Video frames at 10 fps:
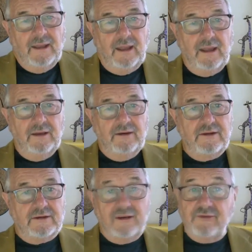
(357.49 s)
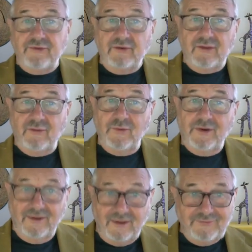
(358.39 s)
And Keith said, we'd
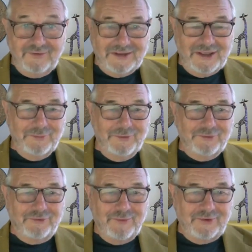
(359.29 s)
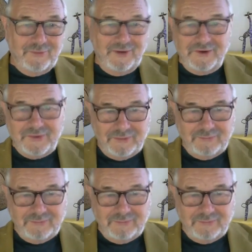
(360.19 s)
love you to come along and speak to our group.